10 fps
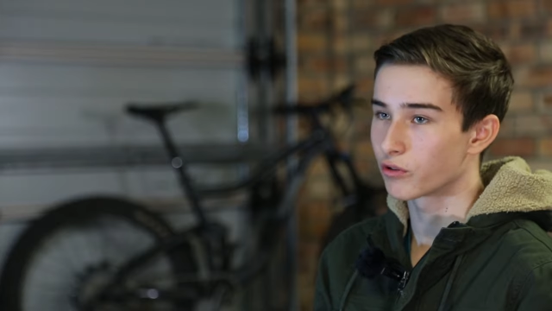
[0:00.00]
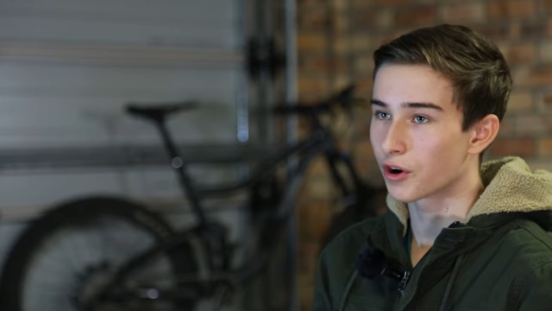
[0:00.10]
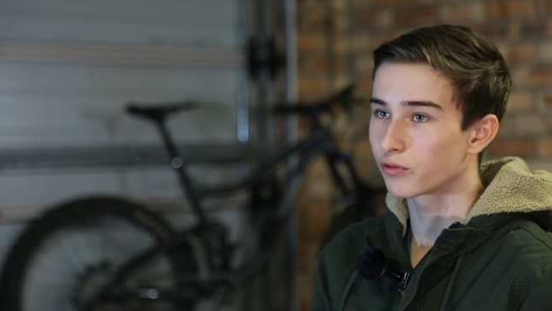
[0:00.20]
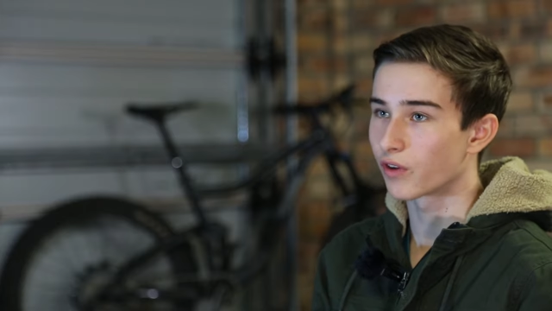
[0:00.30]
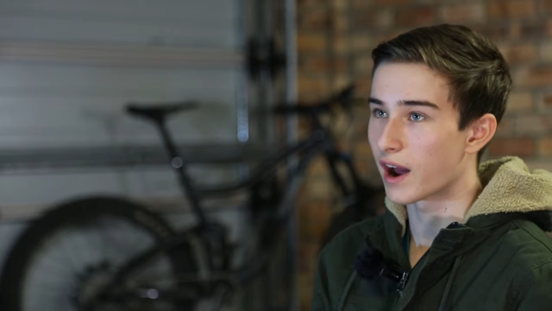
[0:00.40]
you're
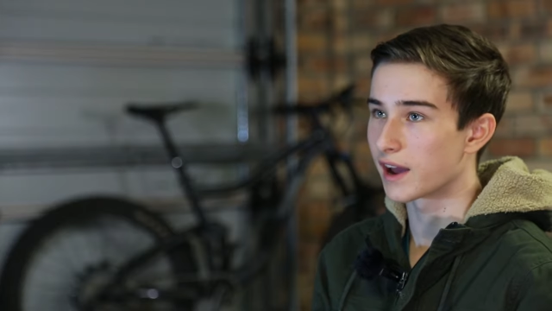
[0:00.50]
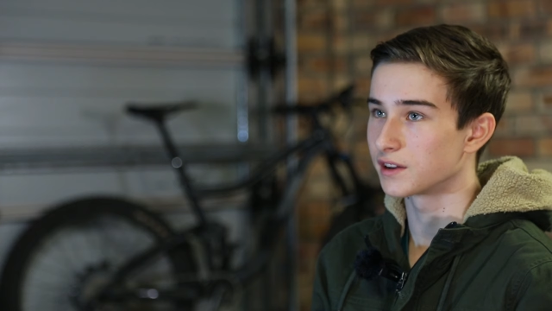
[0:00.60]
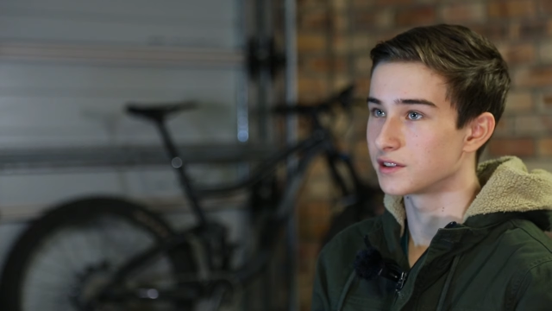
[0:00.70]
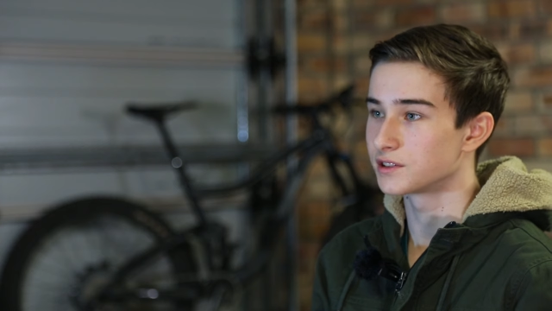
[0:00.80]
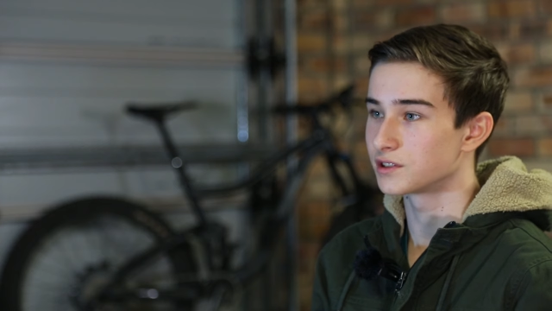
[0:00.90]
on a
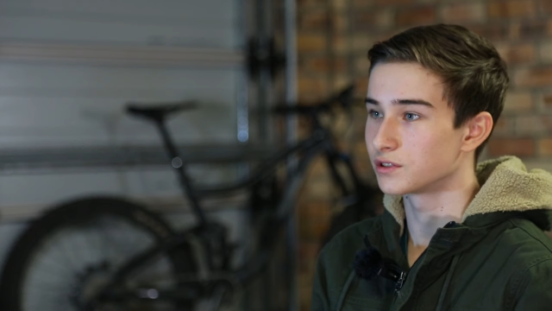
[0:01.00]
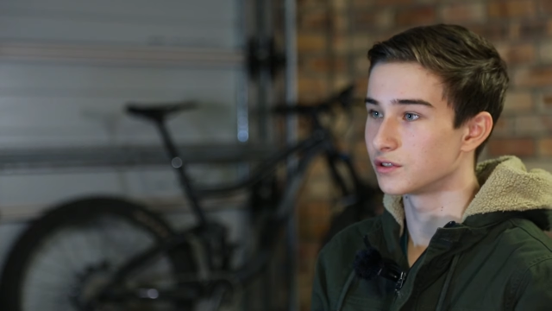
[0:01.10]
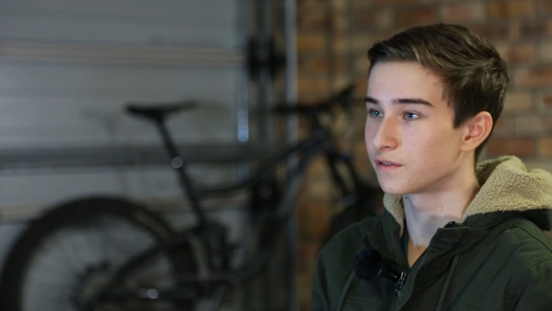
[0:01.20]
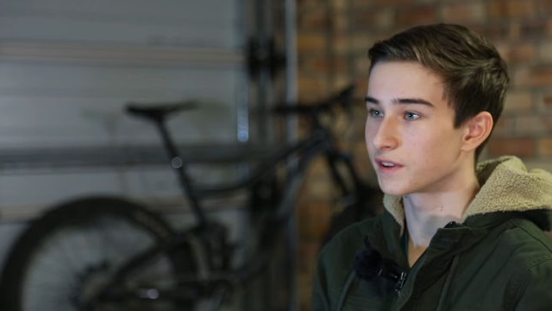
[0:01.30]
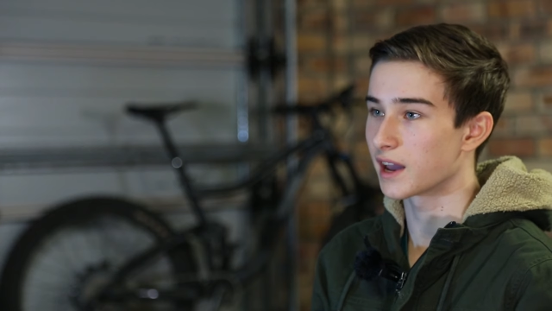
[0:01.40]
ride,
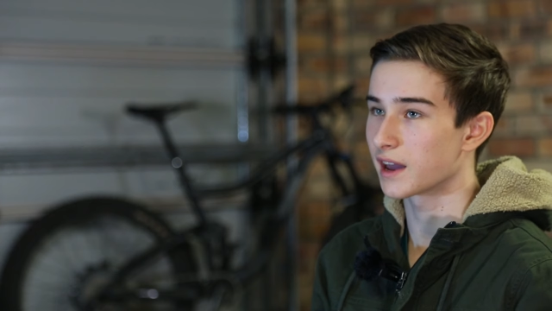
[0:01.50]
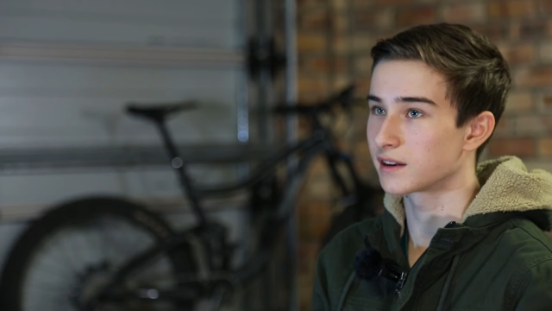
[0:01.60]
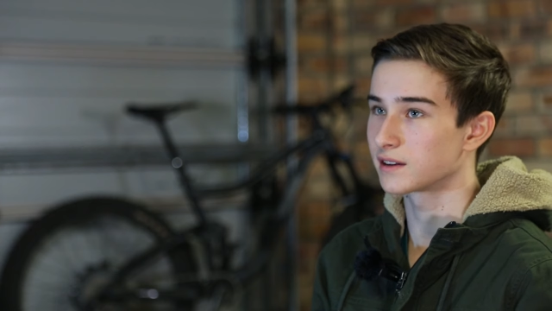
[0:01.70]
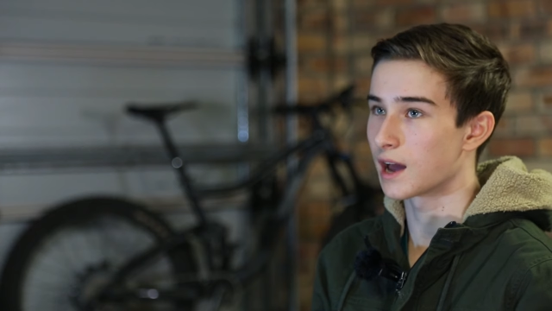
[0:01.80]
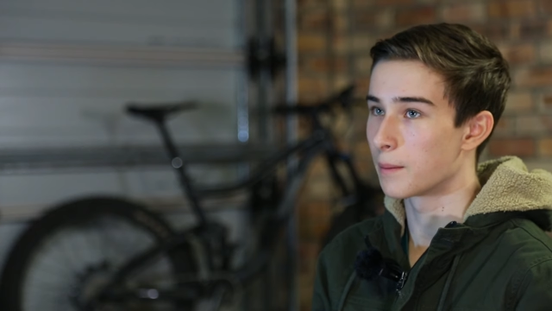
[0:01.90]
you
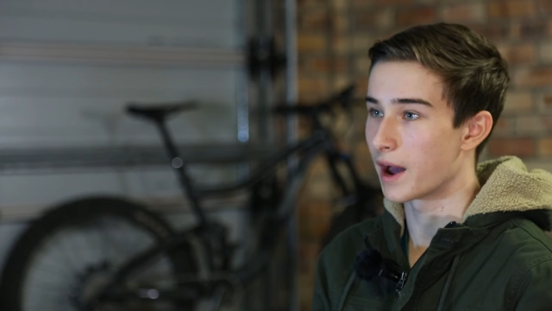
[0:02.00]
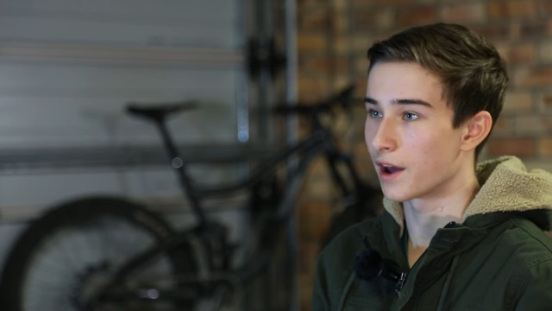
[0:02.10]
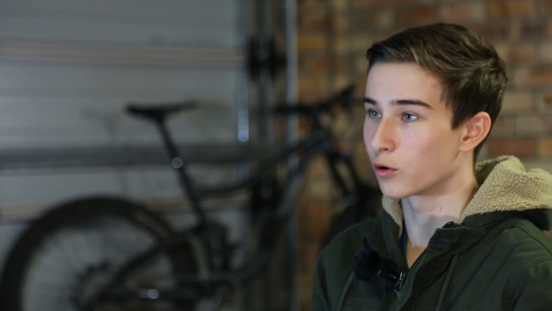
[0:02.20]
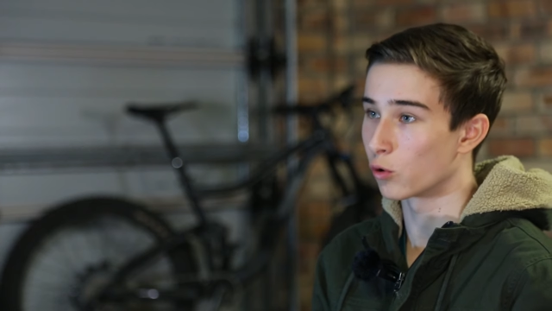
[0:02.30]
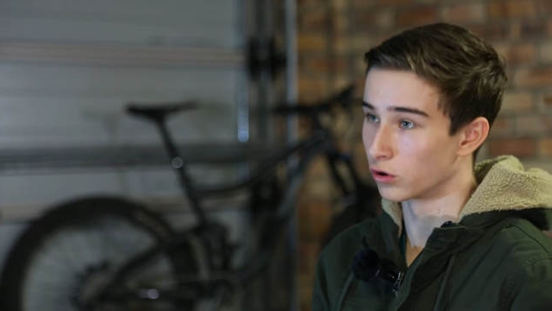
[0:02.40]
forget
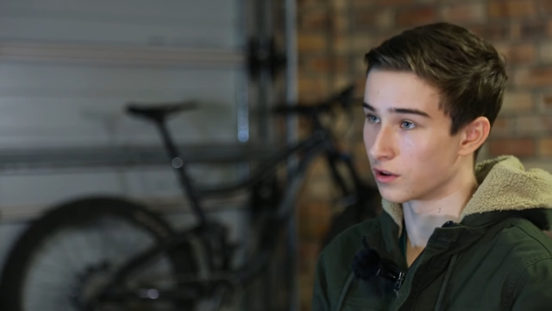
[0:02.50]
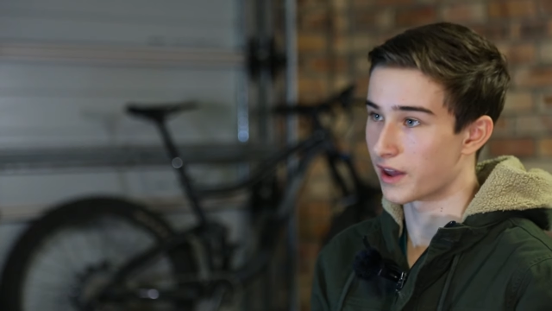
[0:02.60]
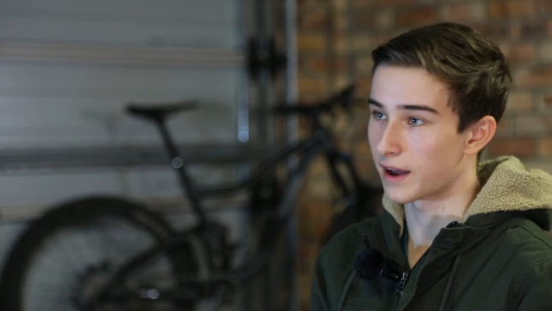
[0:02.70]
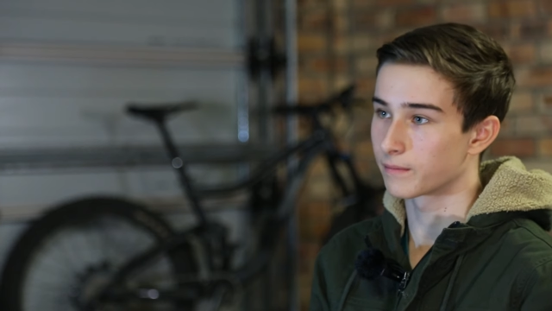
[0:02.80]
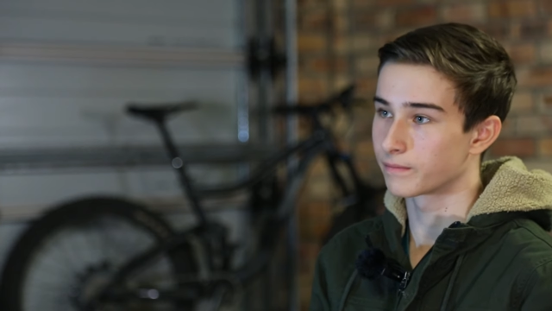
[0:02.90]
about all of
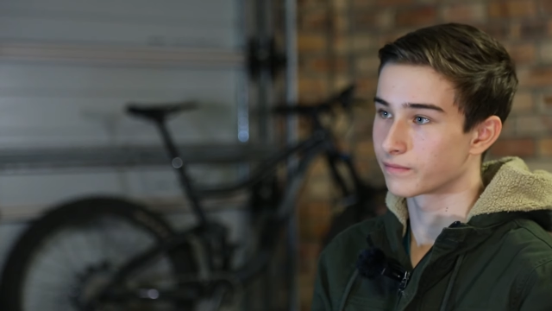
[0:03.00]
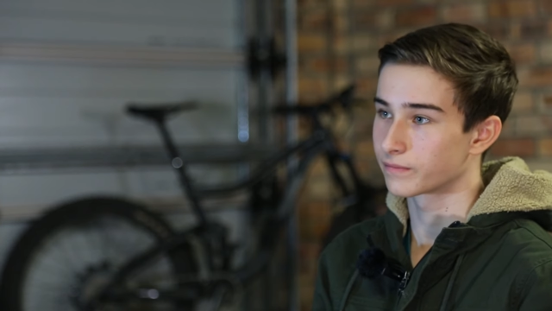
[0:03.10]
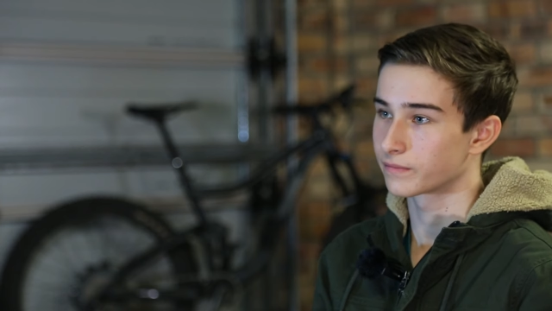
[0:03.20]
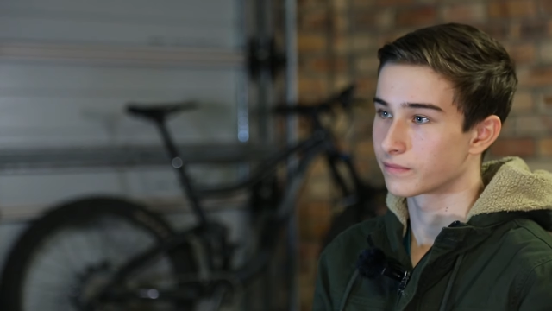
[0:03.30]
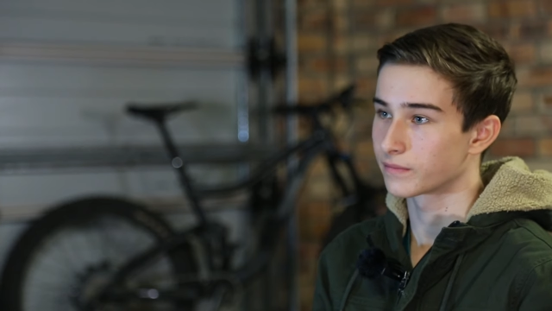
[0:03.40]

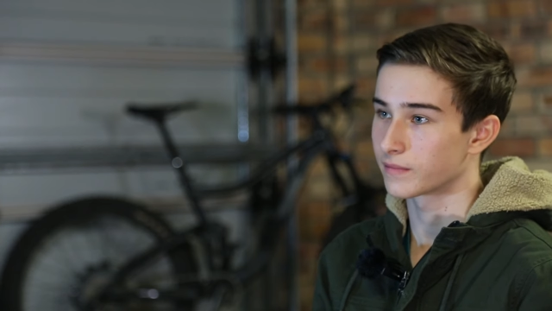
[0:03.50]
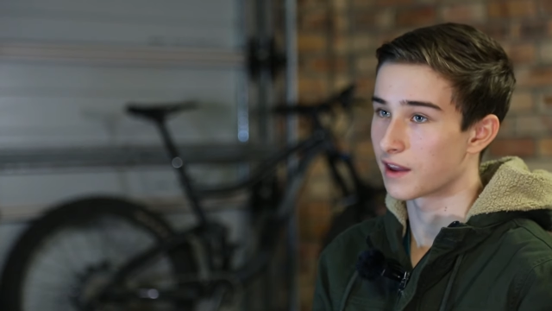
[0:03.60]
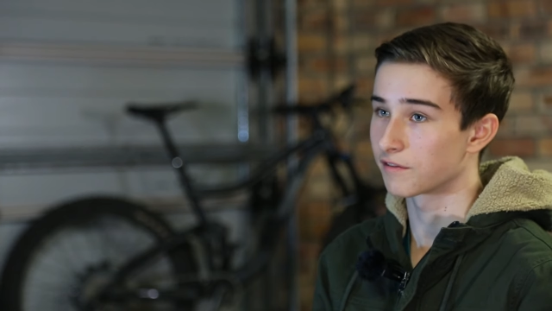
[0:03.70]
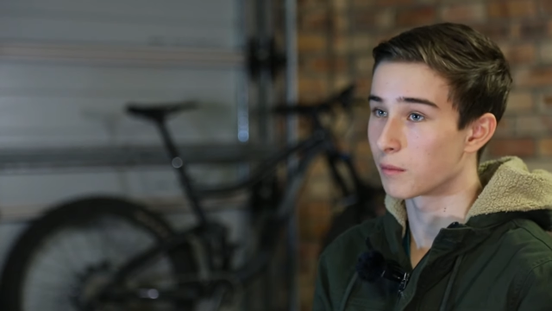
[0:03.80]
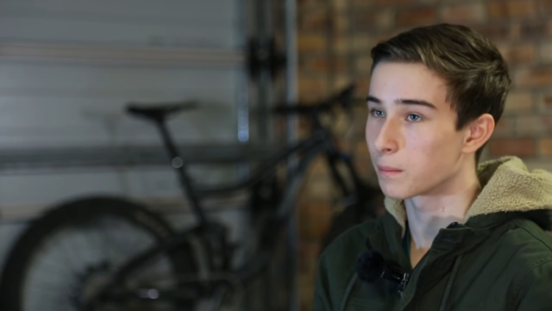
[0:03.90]
that.
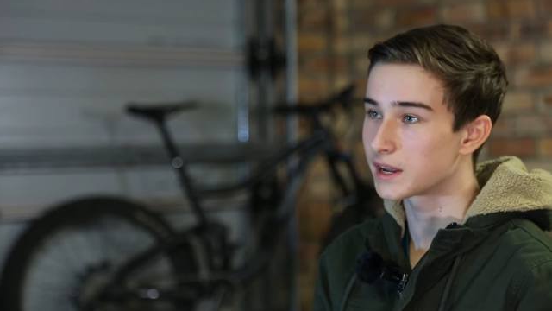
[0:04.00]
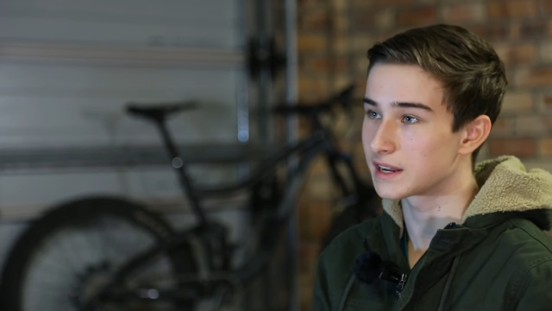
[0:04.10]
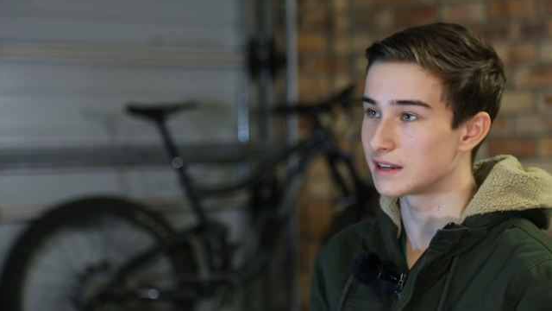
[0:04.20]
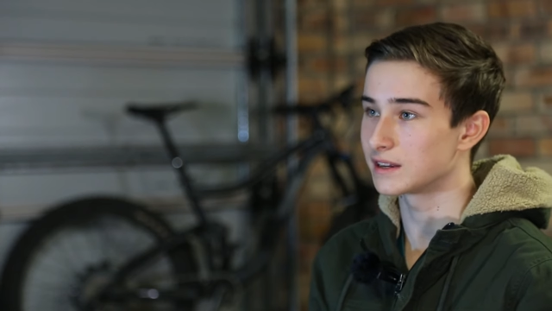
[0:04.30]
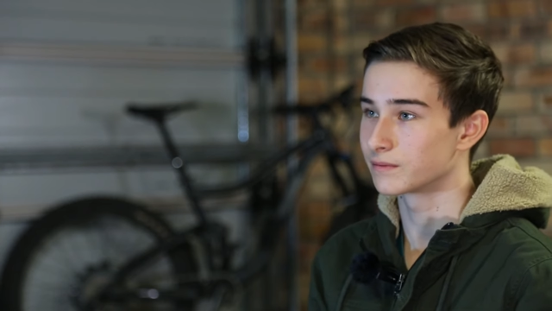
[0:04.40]
And for
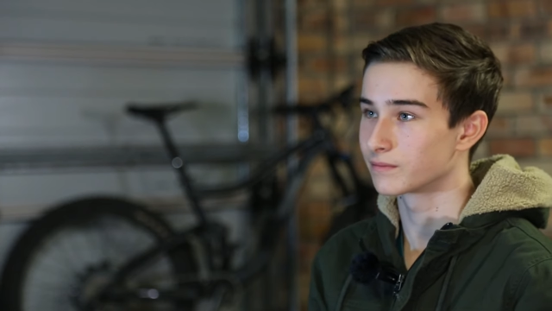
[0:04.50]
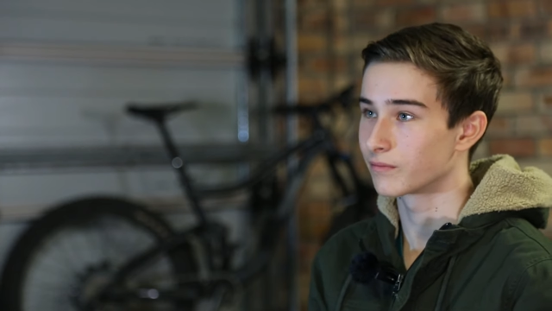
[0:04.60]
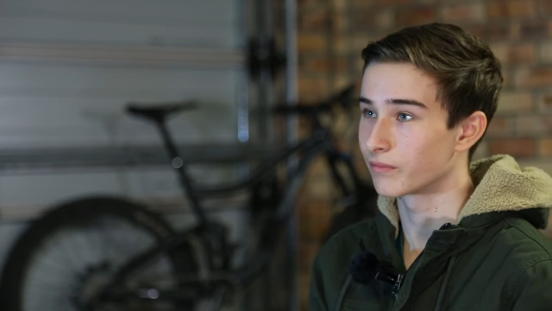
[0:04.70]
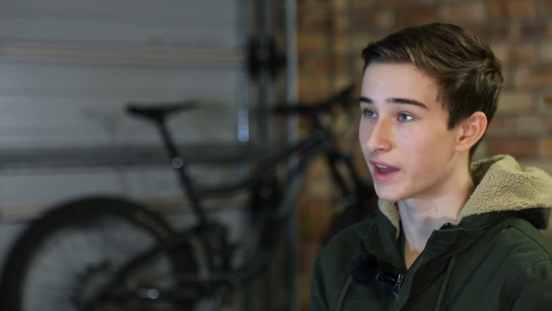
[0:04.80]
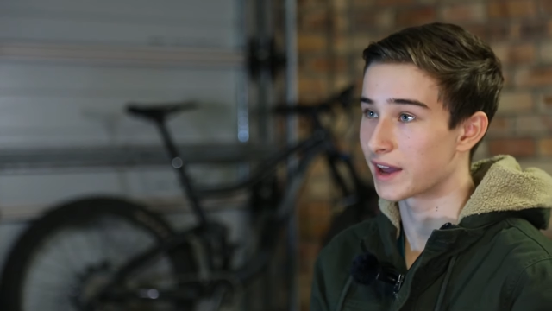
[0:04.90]
me,
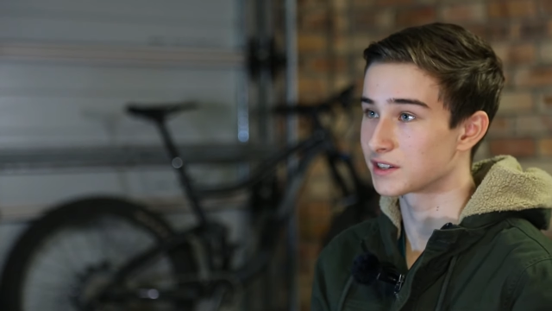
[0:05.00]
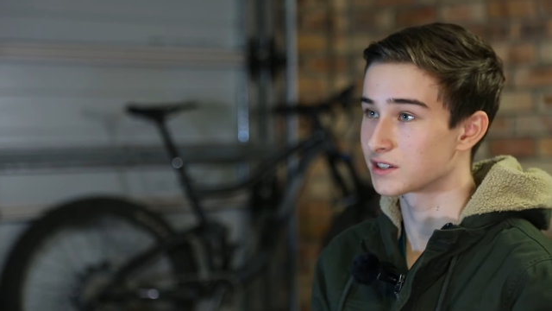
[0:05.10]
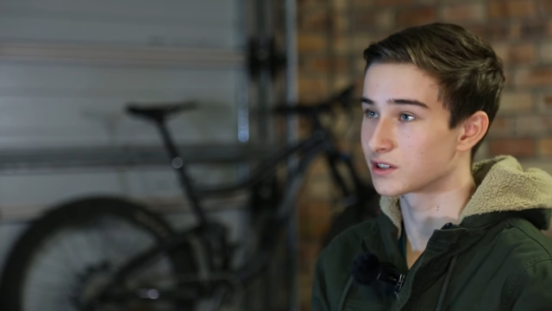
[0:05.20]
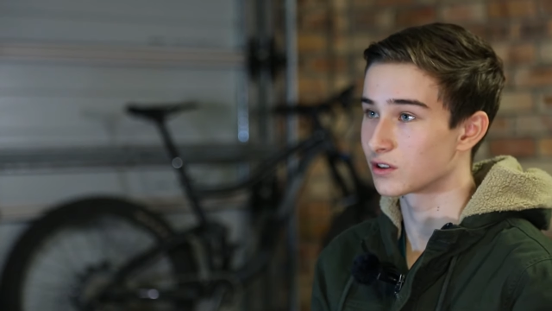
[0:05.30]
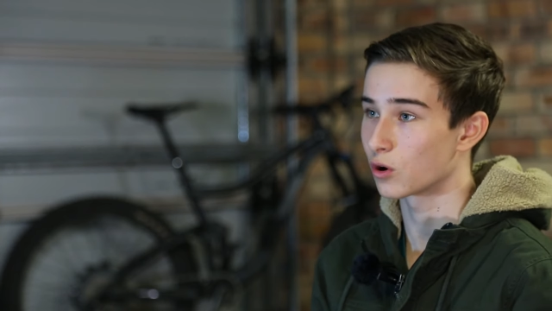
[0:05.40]

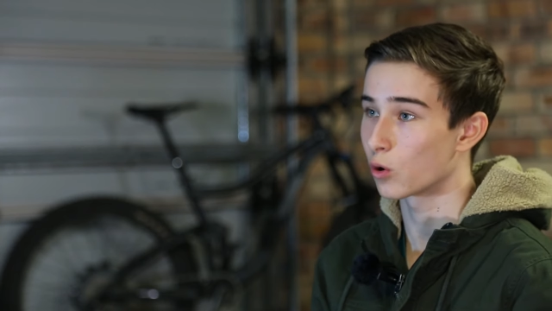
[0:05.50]
that's